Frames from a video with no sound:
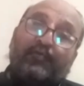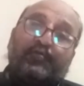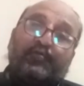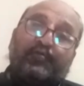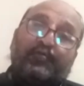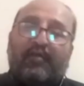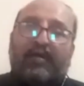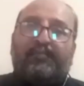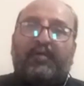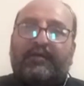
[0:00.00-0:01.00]
I do
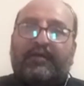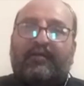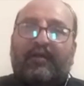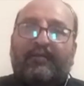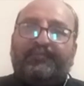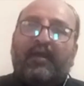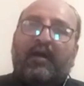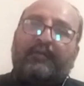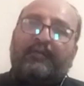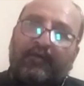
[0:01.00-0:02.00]
accept that
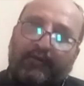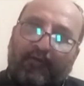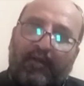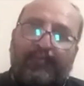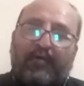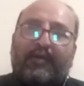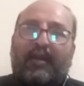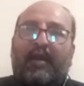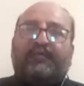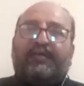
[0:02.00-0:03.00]
100% we
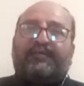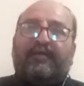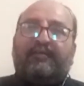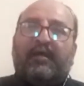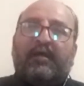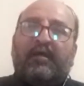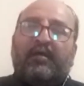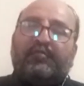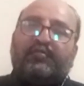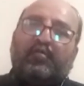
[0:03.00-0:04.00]
can't equip our
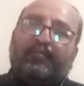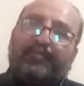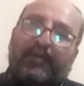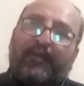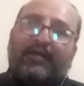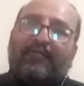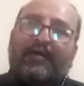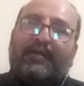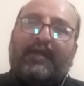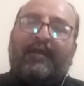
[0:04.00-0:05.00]
graduates
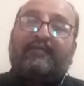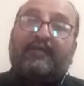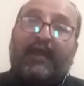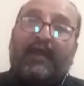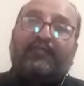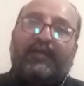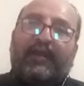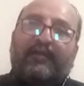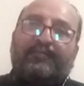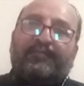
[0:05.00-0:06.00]
totally
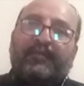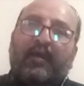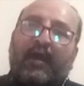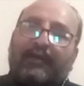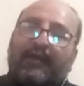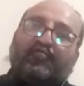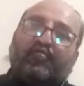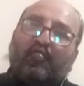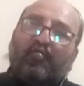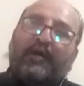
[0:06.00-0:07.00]
in all respects,
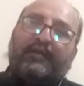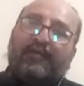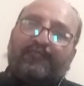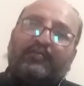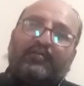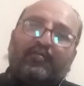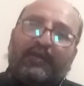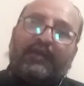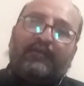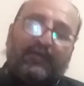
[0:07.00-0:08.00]
as a manager,
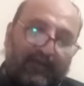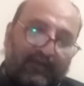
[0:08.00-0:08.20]
as a